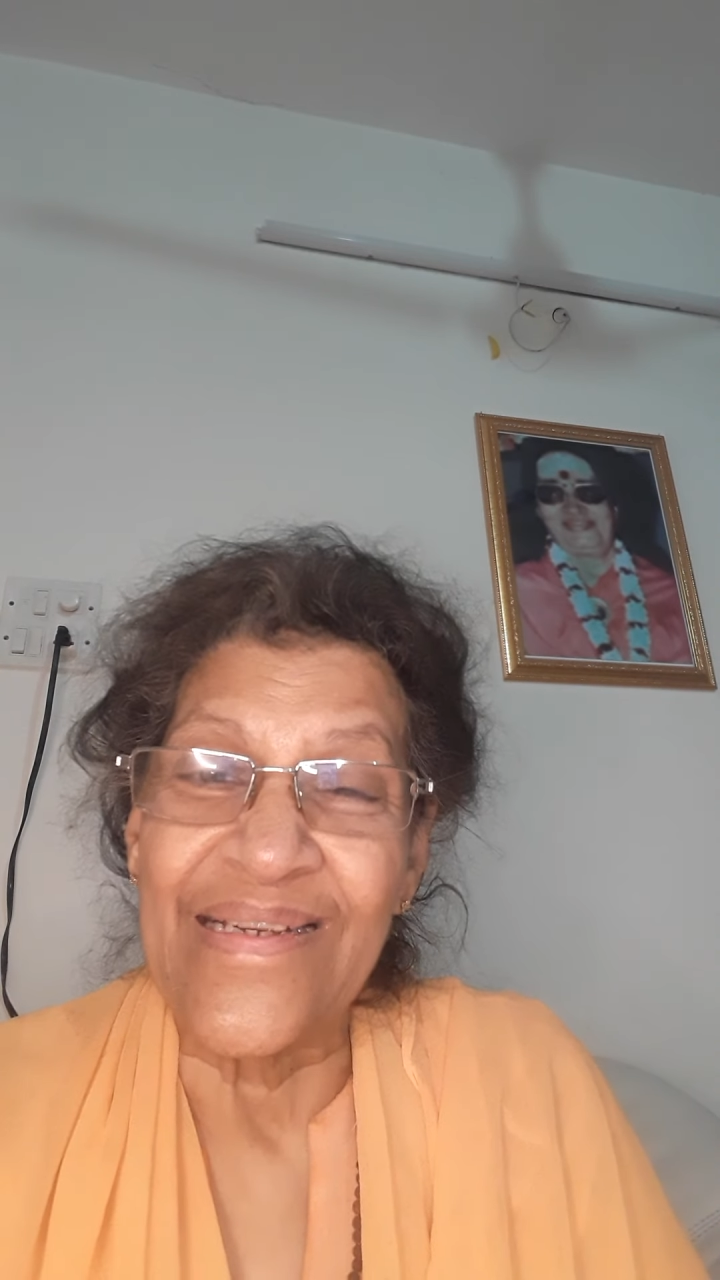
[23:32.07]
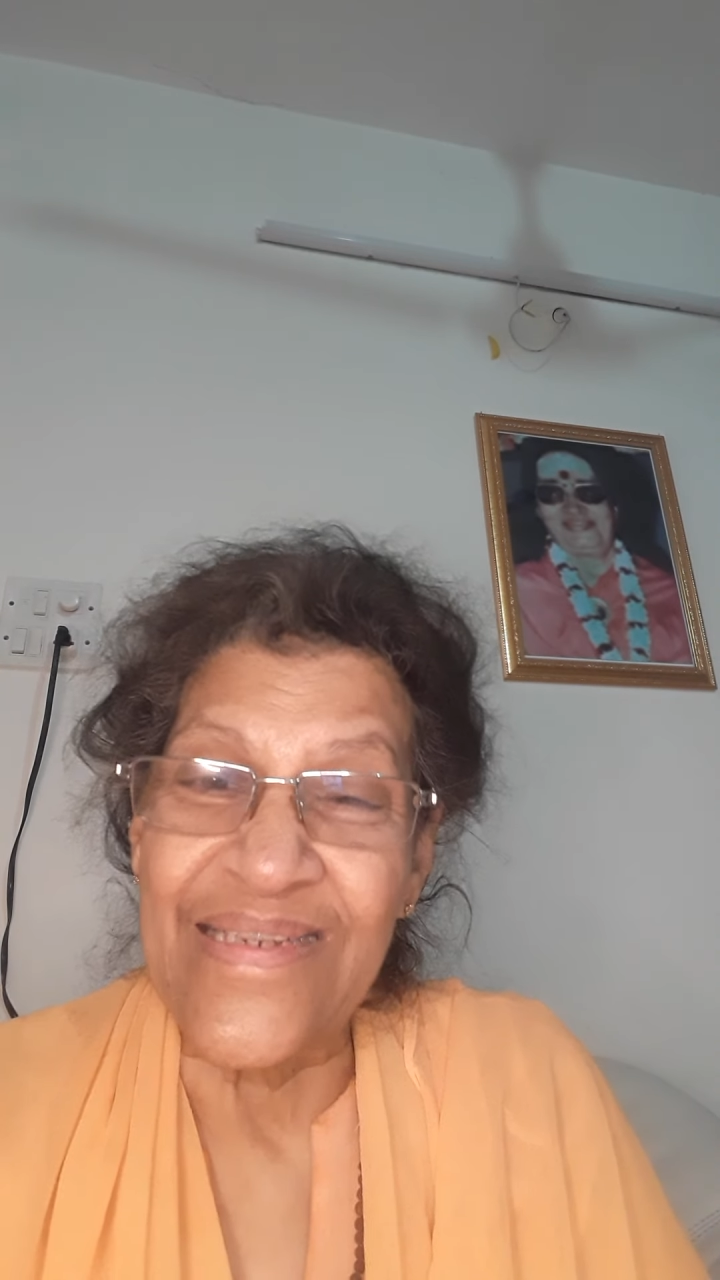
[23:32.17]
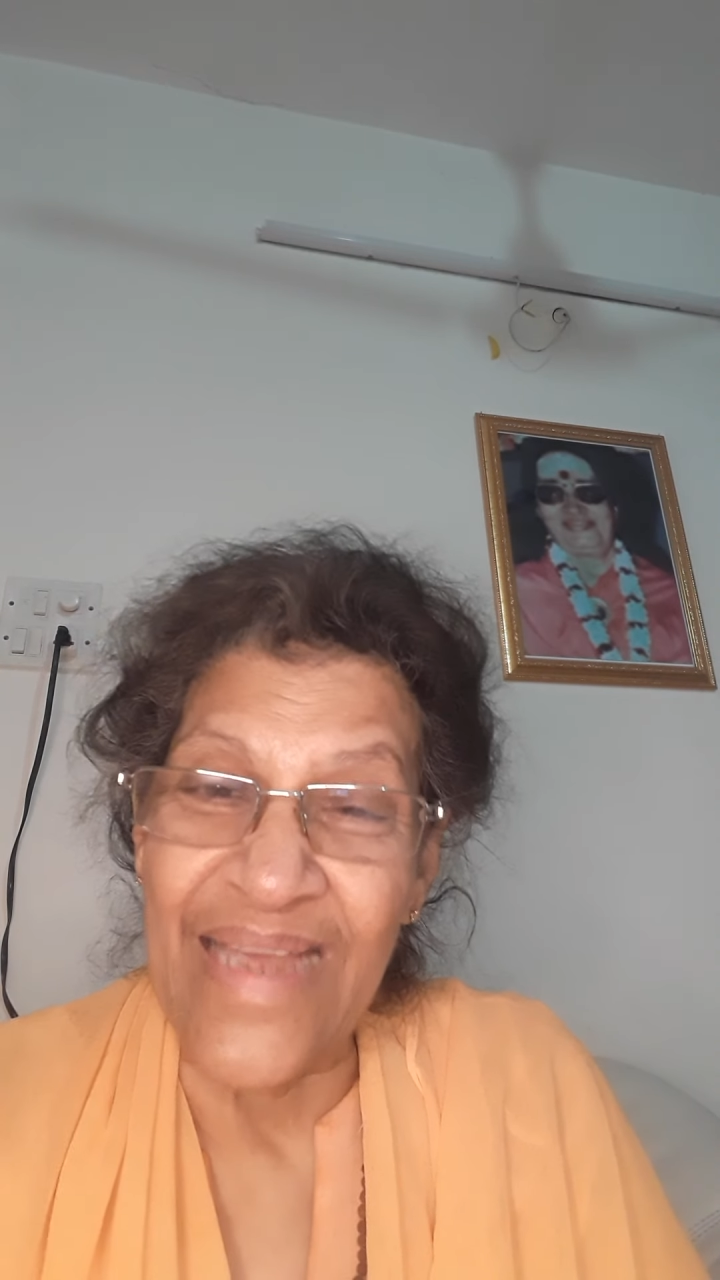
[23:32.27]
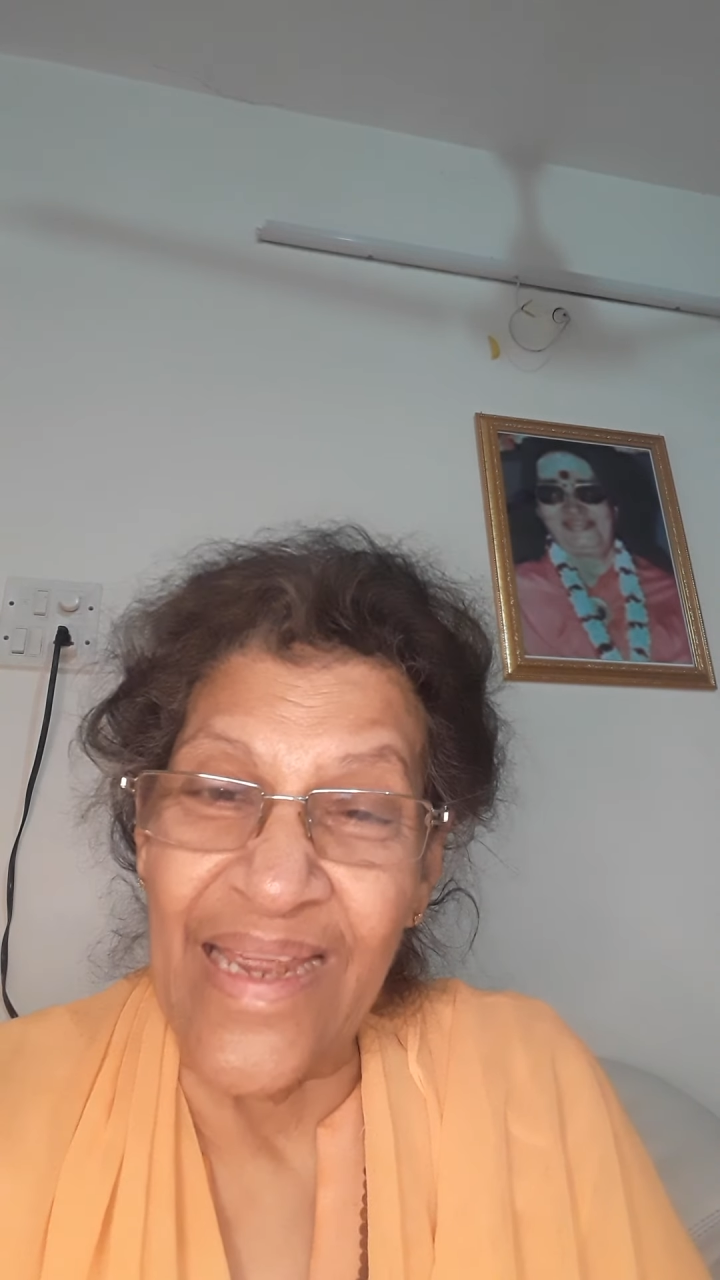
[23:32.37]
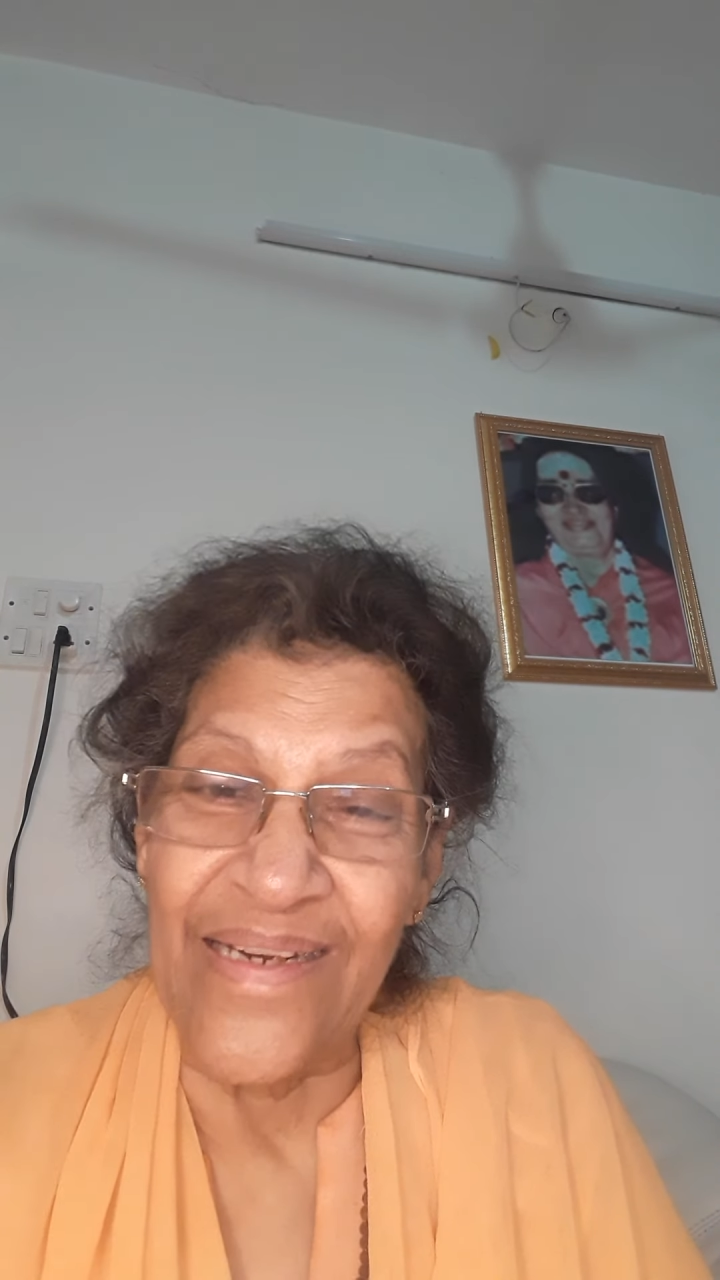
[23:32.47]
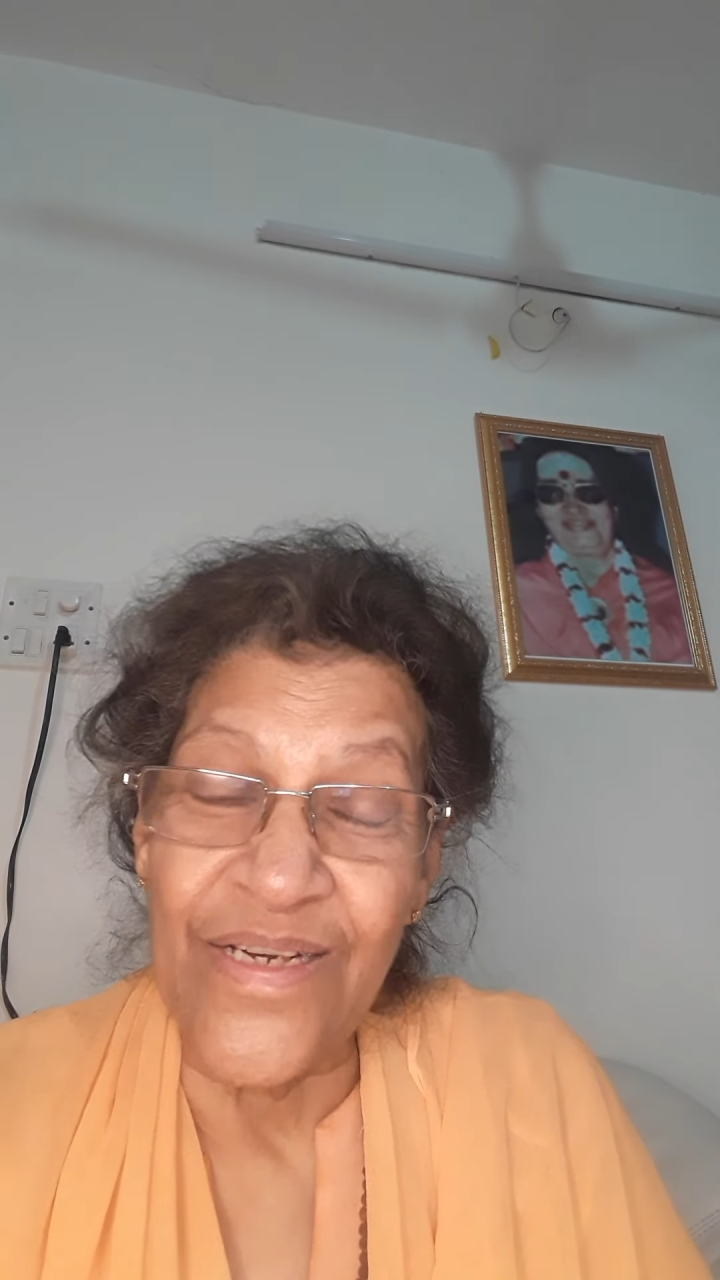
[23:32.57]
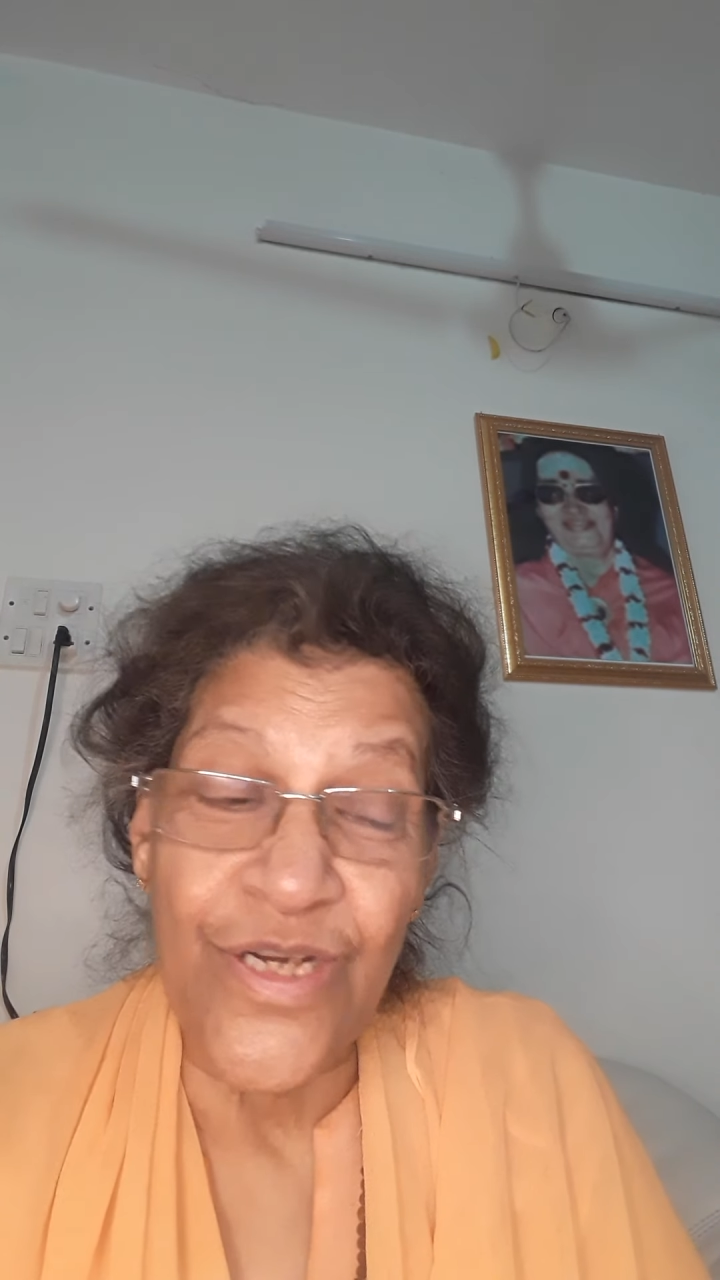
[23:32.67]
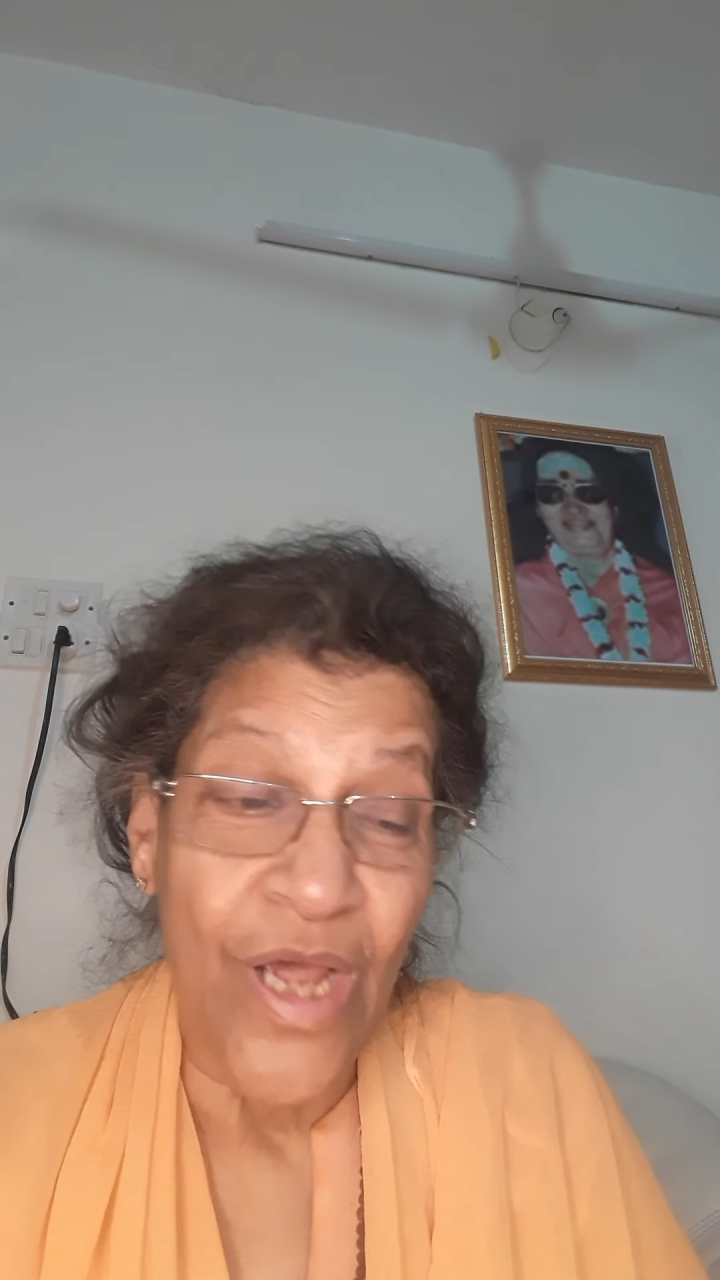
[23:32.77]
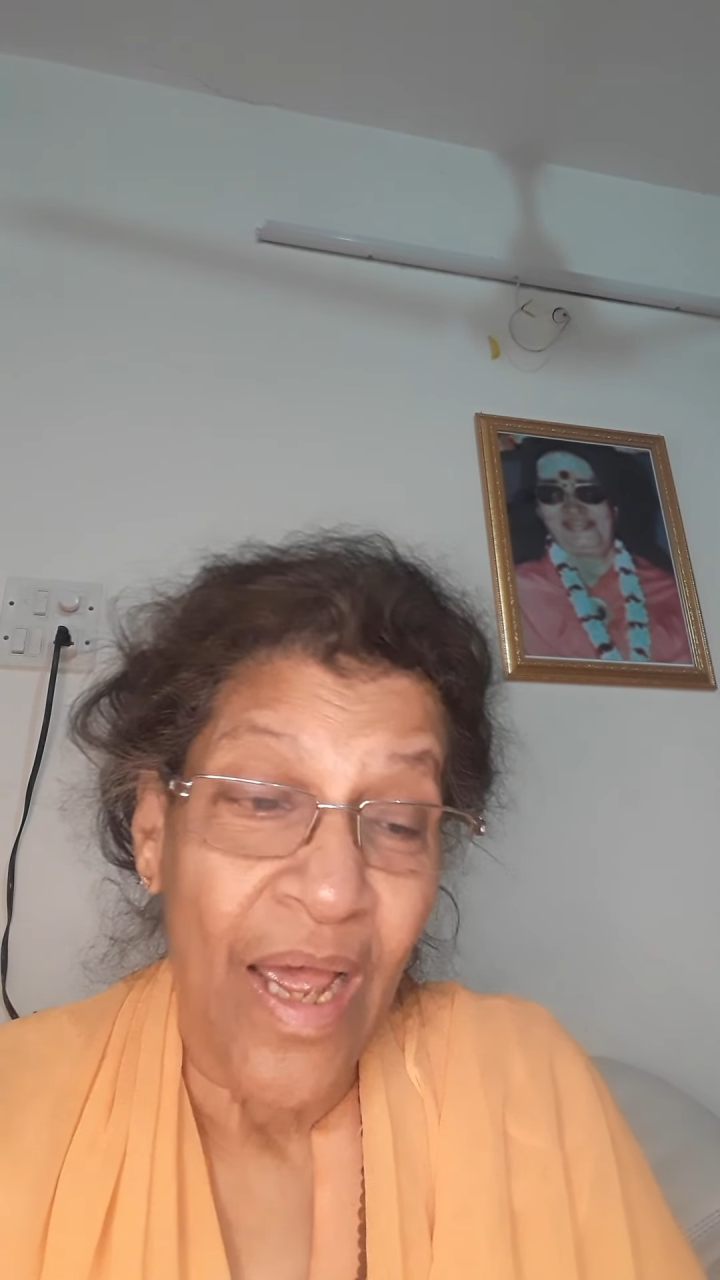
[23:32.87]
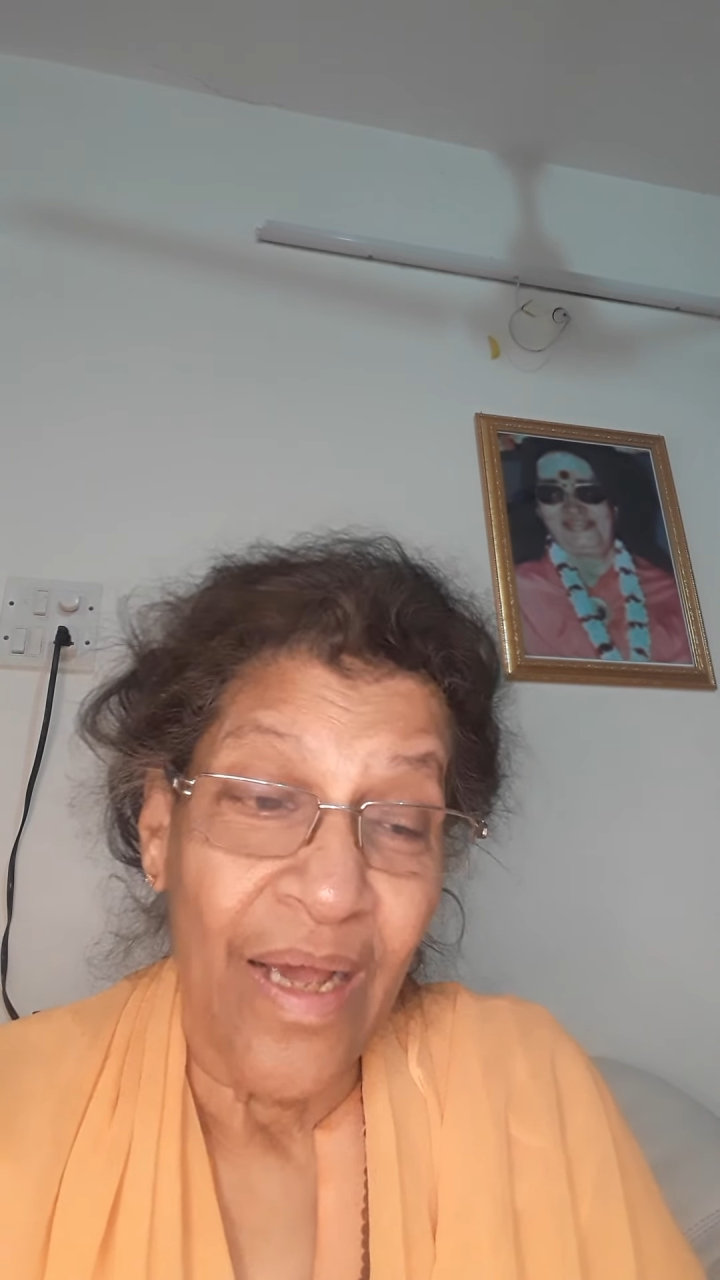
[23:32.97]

saint